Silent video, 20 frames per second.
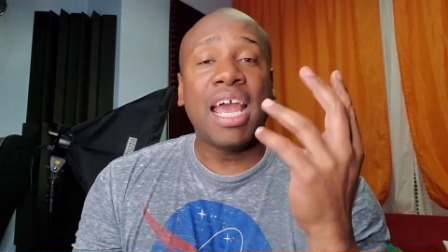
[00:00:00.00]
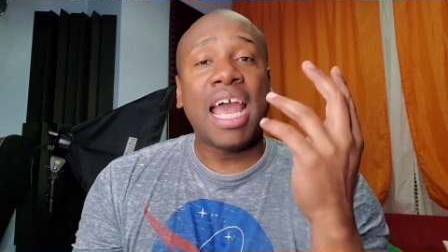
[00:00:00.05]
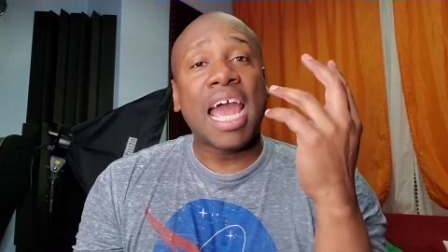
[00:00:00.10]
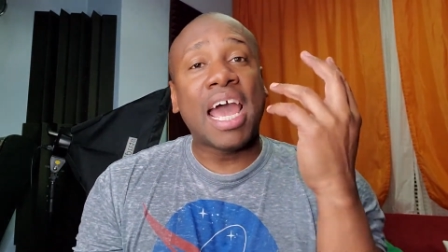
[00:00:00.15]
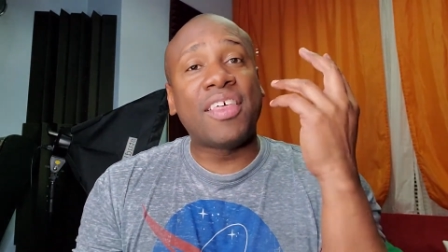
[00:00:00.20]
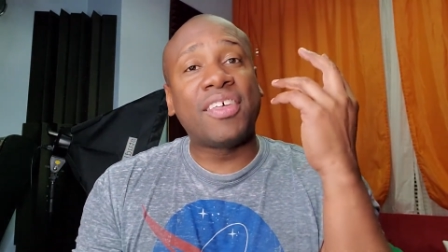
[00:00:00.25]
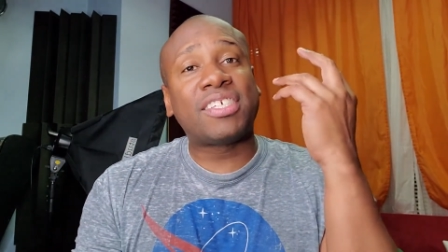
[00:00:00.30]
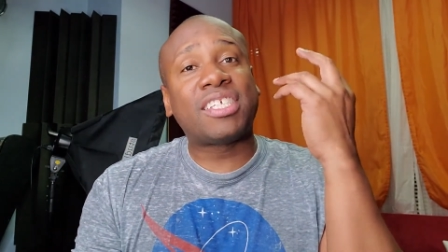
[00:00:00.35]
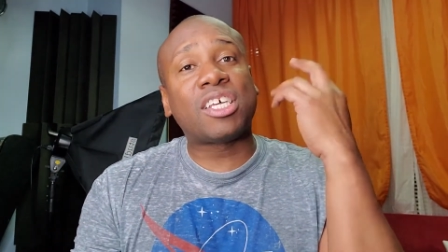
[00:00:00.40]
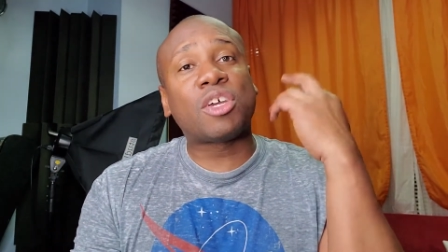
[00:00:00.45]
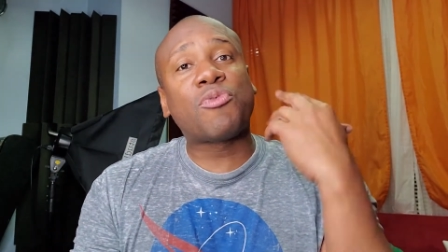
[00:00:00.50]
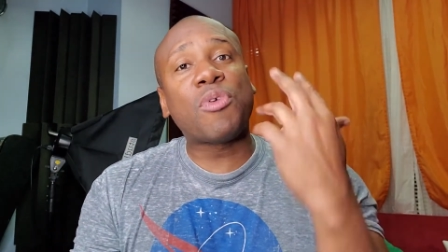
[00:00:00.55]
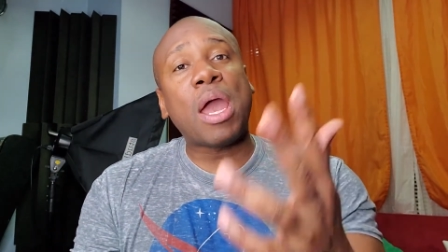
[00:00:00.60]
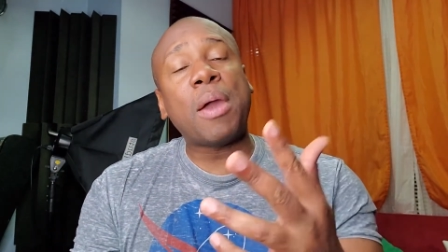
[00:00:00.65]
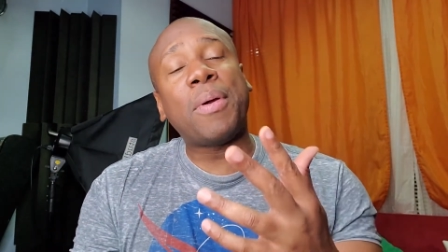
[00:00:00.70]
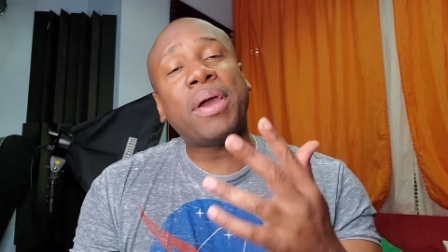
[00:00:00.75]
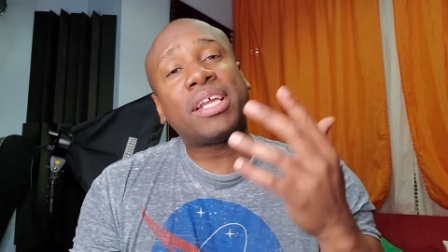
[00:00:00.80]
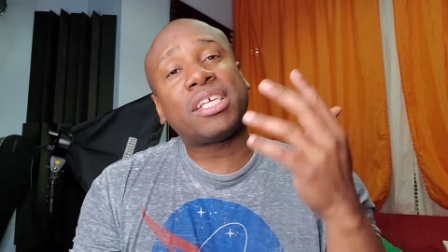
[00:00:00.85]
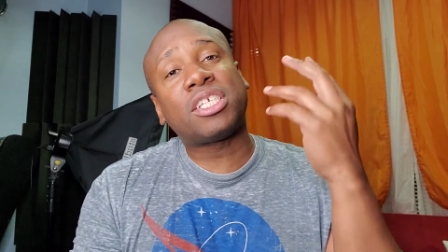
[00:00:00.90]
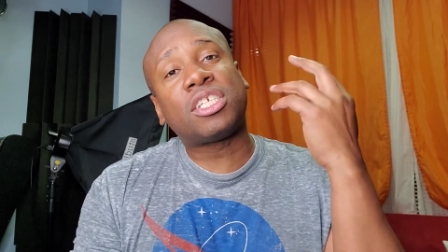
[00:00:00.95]
And this is a great
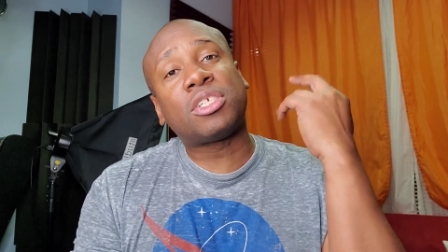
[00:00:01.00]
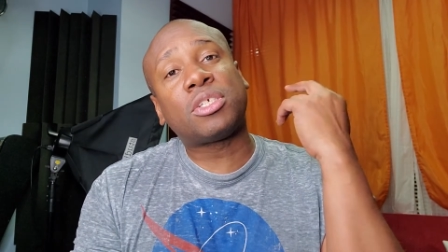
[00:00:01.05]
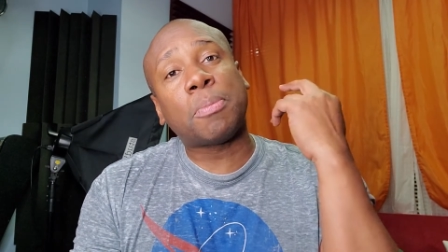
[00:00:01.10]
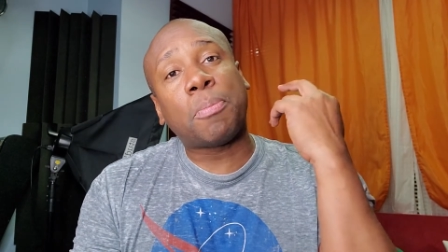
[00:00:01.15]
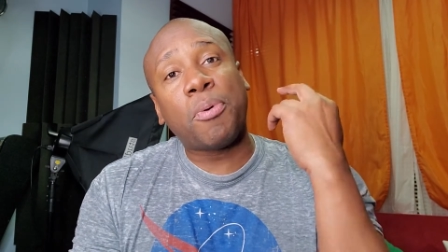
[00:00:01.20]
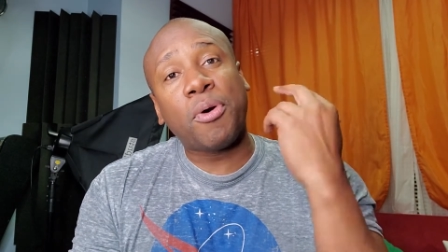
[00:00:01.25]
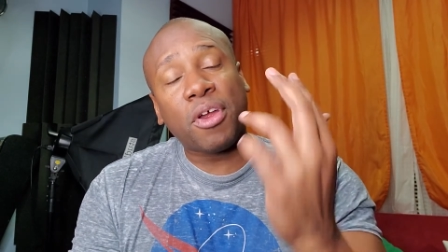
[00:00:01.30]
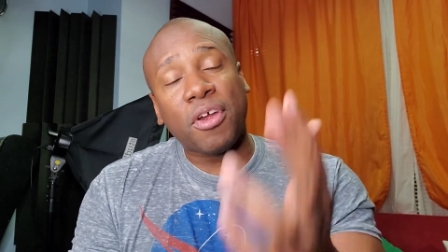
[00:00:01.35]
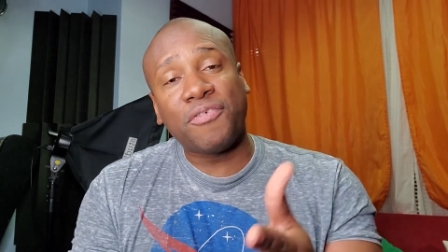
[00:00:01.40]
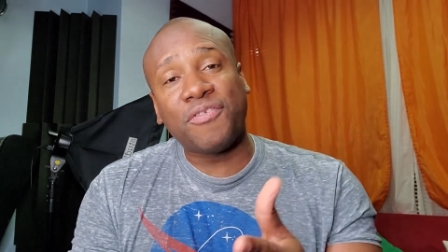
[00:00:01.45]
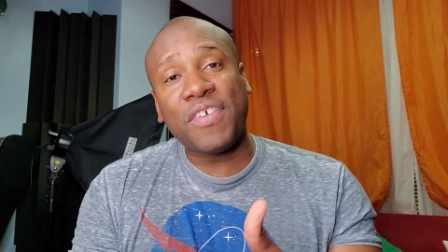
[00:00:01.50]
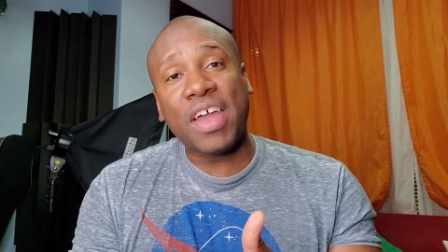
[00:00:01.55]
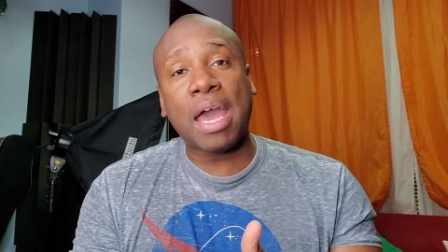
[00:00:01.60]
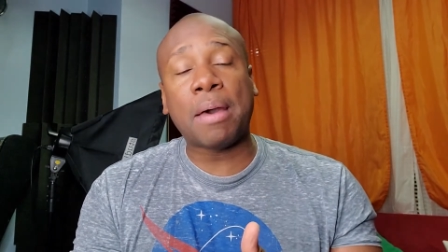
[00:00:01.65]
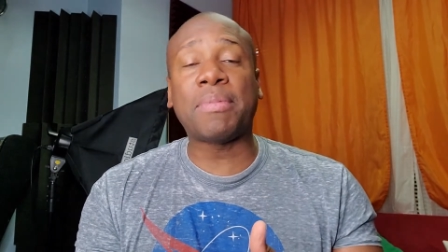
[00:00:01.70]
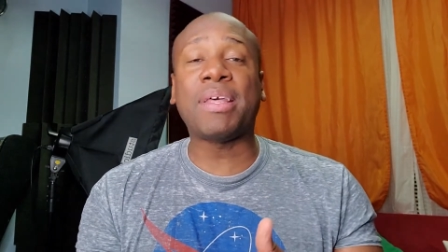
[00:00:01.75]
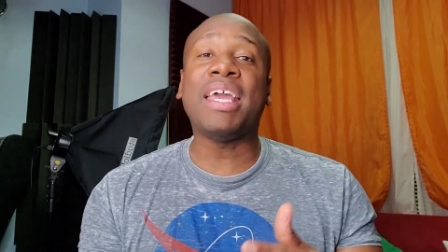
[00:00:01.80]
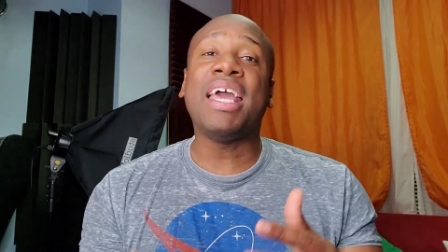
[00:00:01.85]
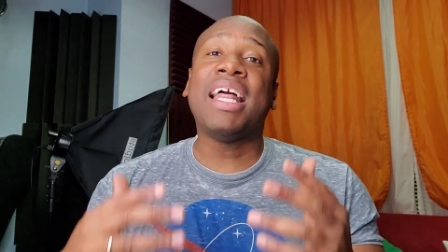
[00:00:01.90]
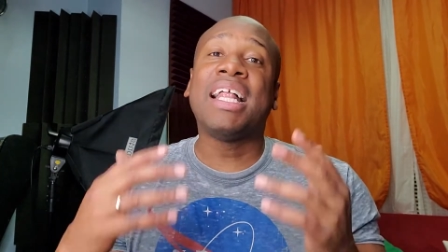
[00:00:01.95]
way to support your
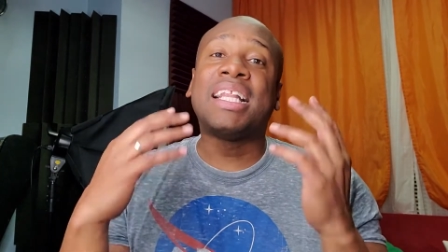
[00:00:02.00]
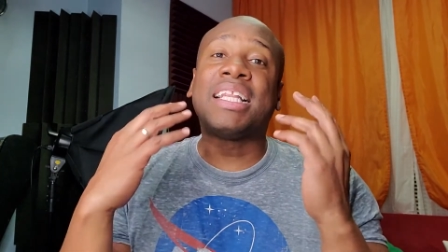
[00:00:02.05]
family.